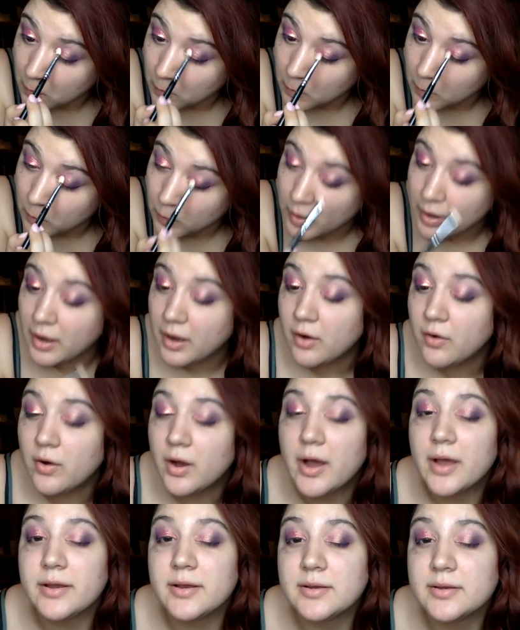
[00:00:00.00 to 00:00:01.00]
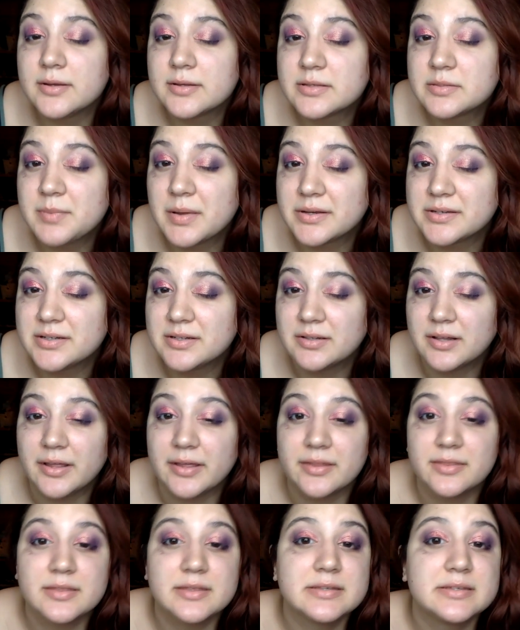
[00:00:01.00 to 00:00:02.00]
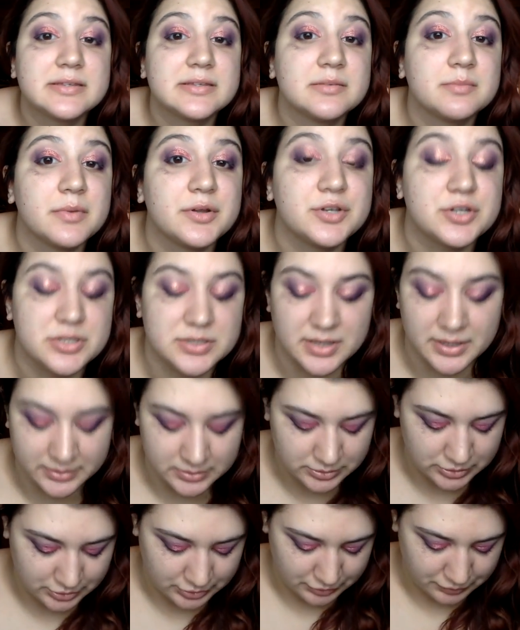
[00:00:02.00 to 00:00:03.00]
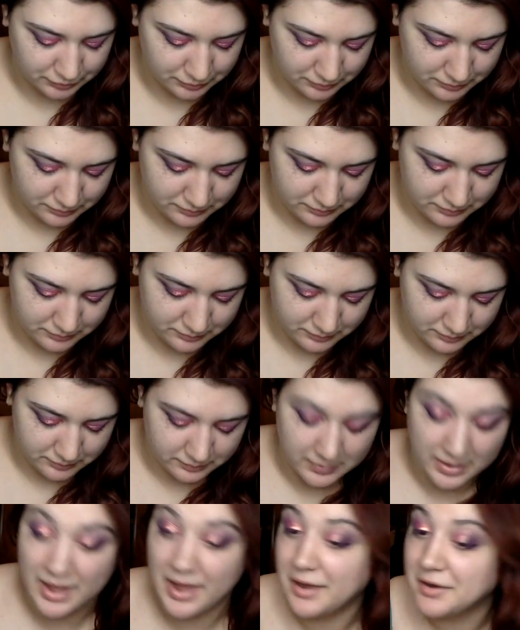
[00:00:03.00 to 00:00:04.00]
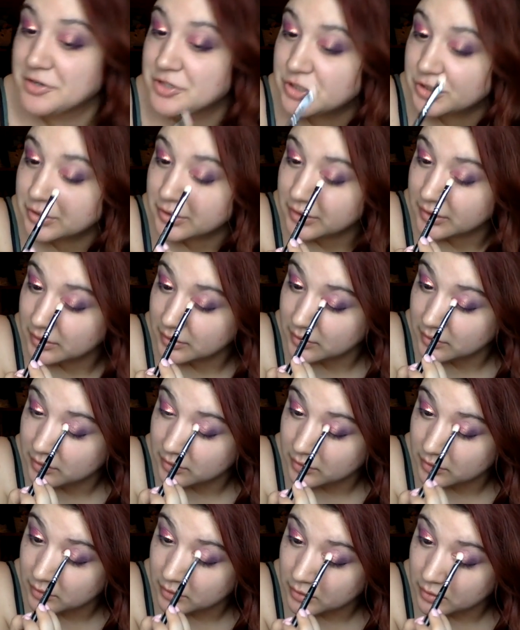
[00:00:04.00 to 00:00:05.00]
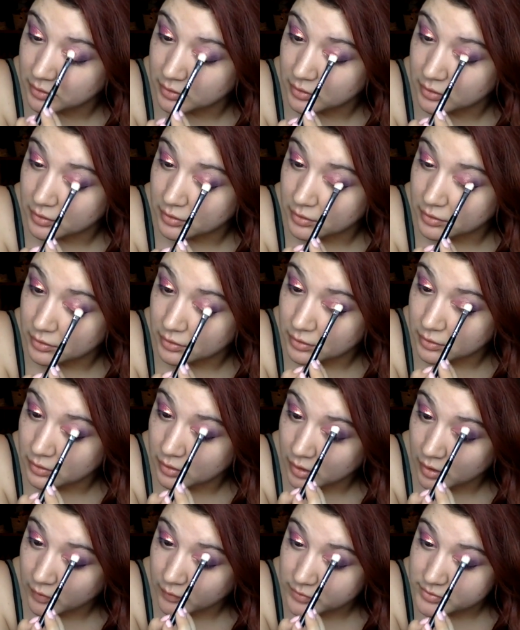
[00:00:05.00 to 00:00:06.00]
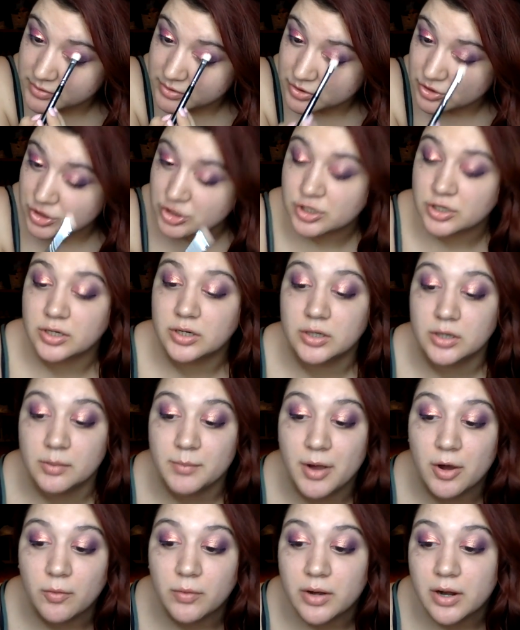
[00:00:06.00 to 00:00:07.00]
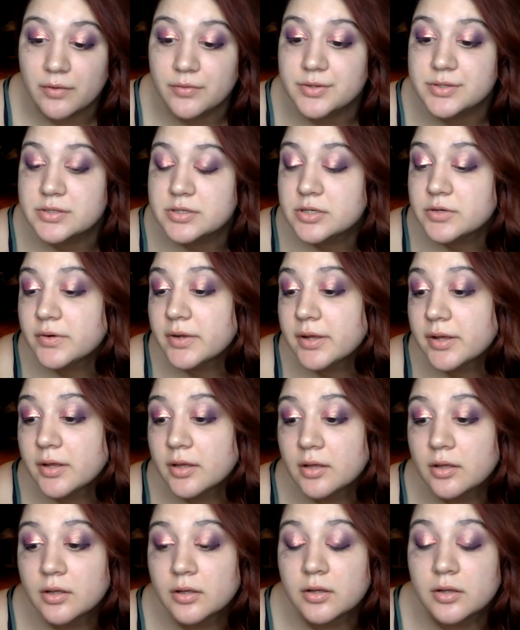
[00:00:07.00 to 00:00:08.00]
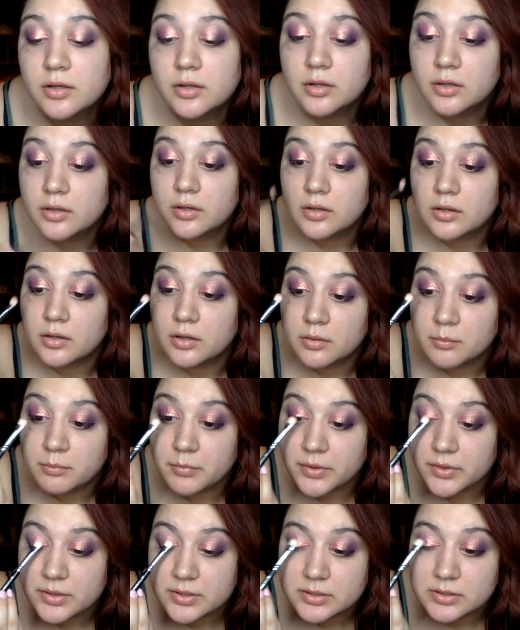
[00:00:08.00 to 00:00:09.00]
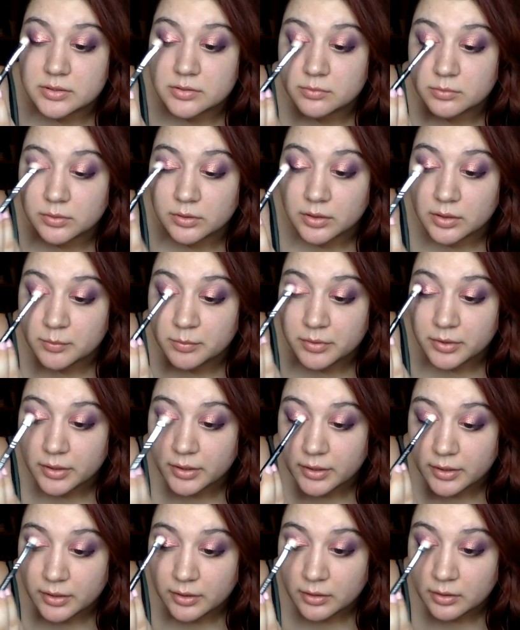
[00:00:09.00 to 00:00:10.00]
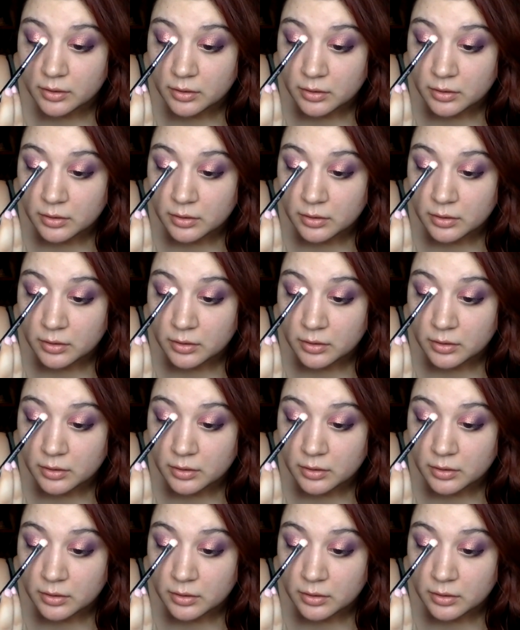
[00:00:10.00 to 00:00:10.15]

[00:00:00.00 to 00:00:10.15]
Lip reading: Well, I didn't expect to like this as much as I do, actually. I wasn't sure about what I was doing, but this is really pretty.